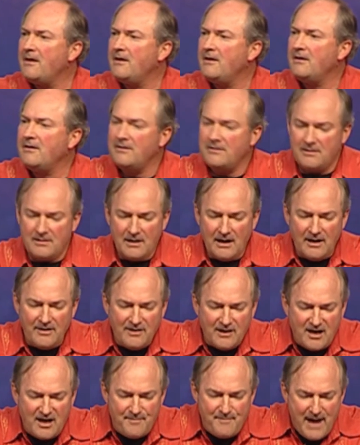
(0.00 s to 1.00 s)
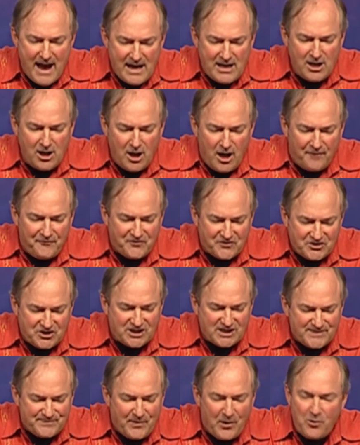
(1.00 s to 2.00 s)
And the commanding officer
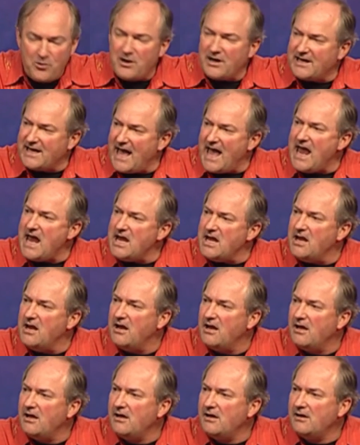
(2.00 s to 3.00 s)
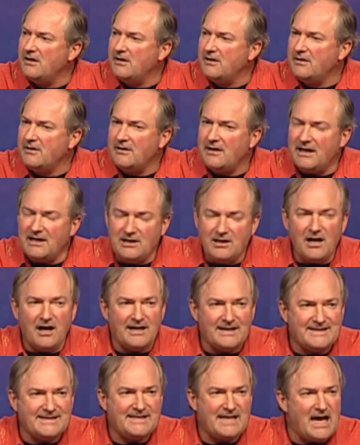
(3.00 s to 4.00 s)
spoke again. And God
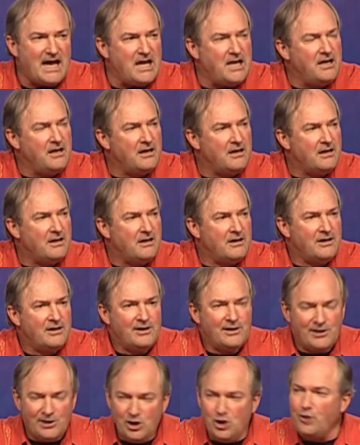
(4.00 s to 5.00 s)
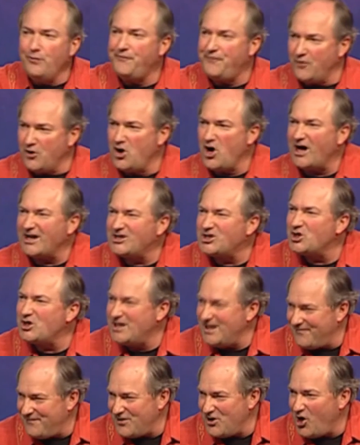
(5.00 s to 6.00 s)
said, You forgot to give
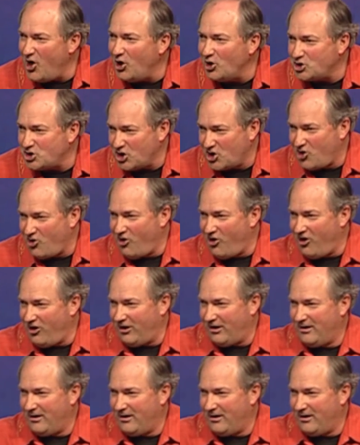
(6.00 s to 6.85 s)
an altar call.